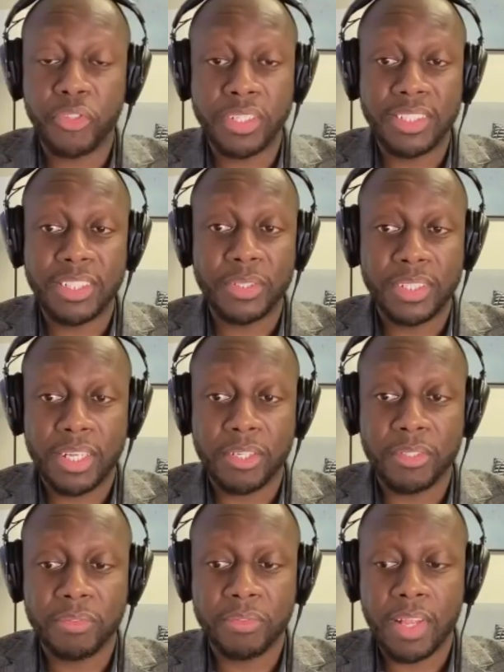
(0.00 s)
and trusting
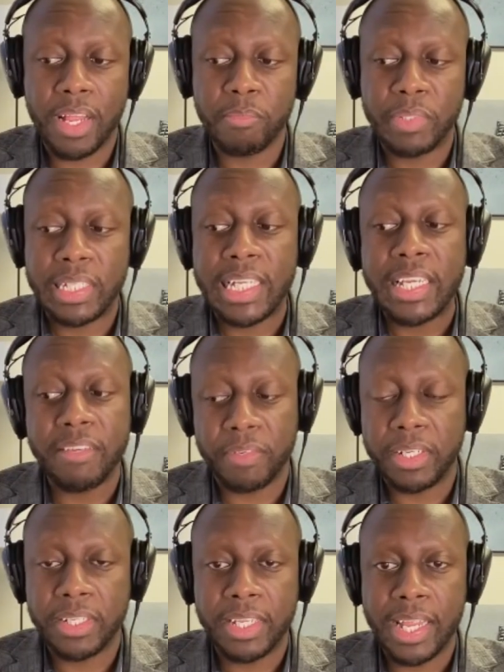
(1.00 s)
yourself and
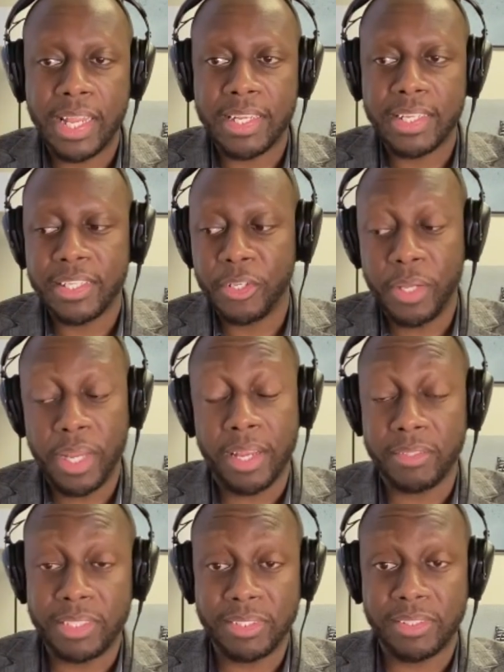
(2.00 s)
believing in
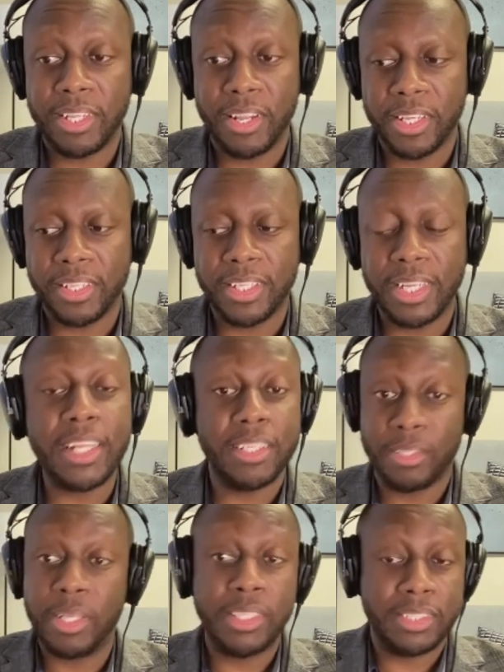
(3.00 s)
yeah, just like
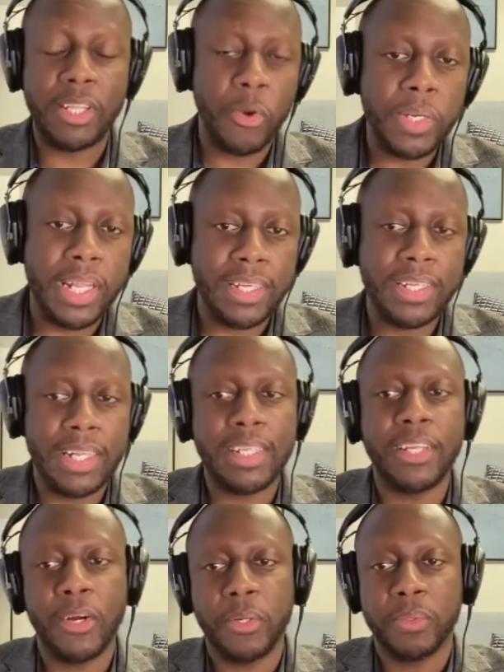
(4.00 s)
it's the whole
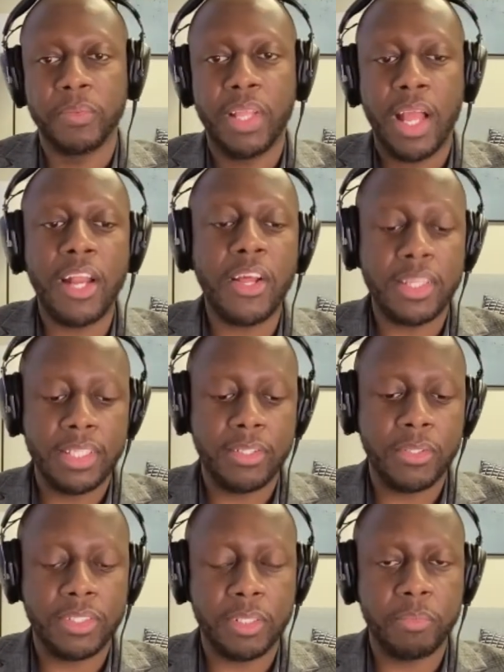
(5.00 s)
letting go. I like
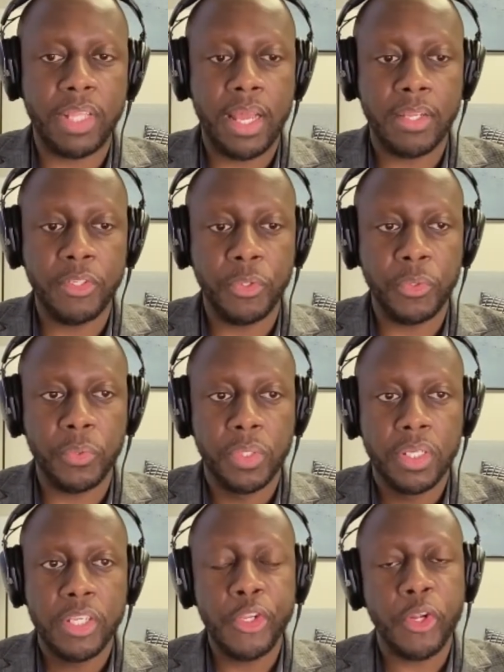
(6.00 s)
the concept that
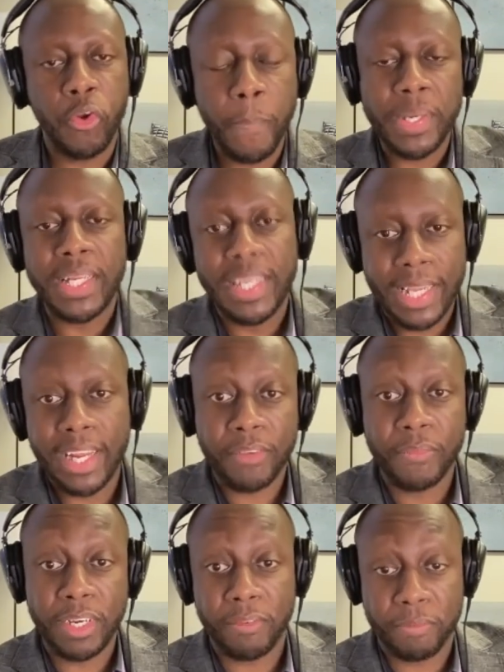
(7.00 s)
you're not completely
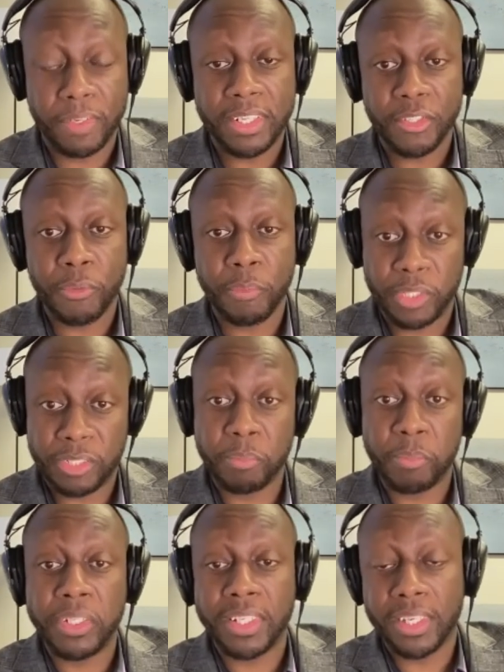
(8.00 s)
getting rid of it. You're
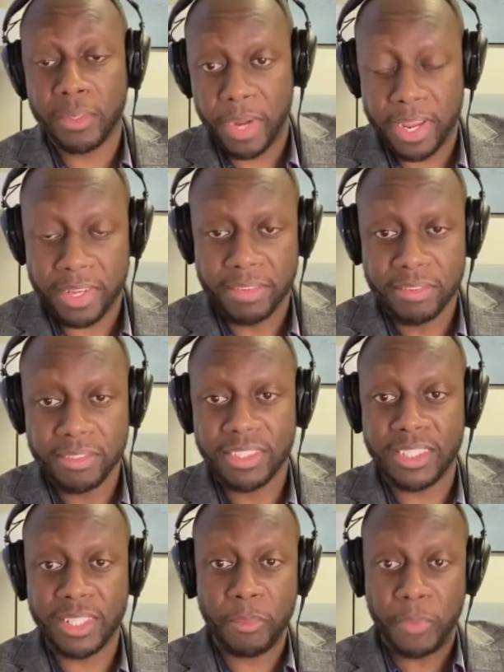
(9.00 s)
just putting it away
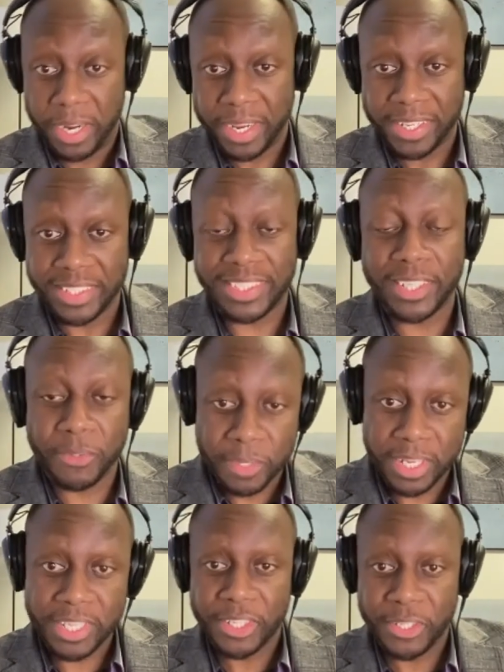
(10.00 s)
somewhere. It's
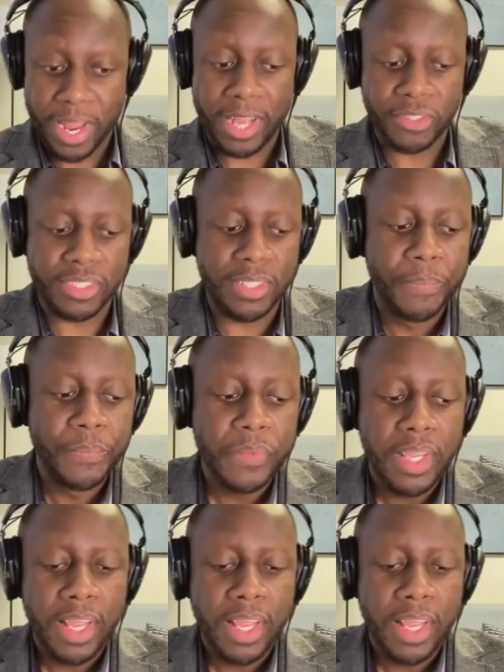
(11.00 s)
still in your house.